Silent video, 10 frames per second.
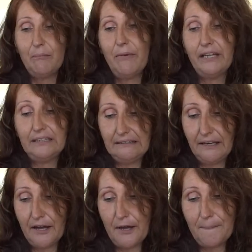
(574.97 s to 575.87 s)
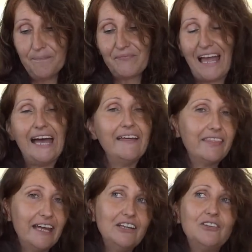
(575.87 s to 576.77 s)
But I
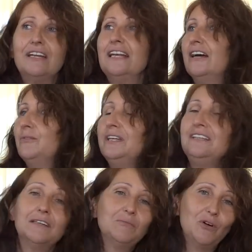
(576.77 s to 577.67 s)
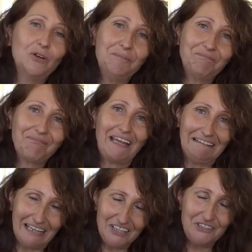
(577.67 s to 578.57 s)
thank you, and I read them all.
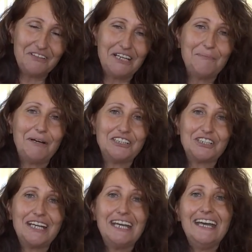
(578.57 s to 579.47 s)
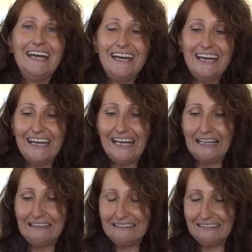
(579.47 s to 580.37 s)
Thank you very much.
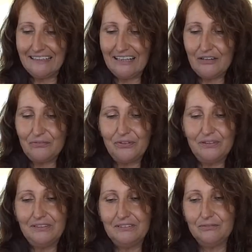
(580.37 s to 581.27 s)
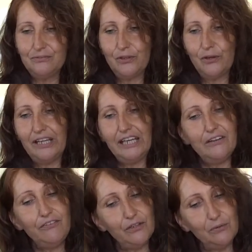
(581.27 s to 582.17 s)
And for
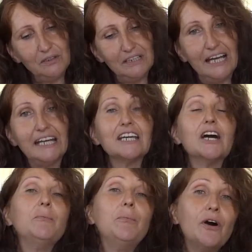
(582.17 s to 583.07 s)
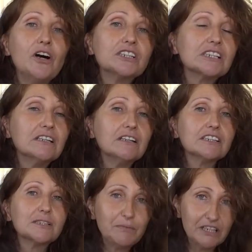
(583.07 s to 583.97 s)
if you would like a personal
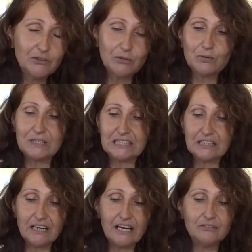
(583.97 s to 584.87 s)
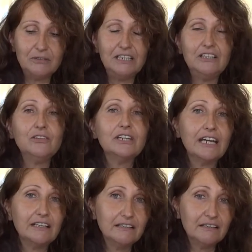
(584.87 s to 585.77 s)
spiritual crystal card reading, you
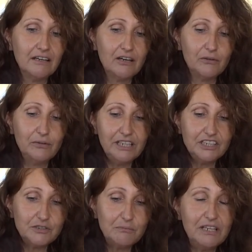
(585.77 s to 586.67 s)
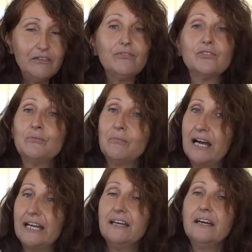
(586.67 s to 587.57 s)
can reach me through
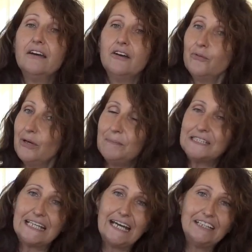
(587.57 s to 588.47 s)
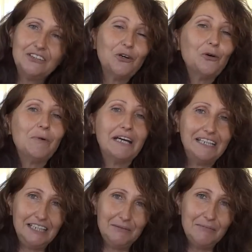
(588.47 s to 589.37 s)
my website or my
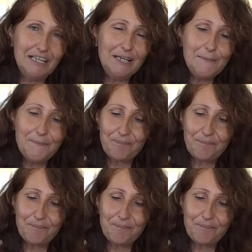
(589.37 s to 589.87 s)
email.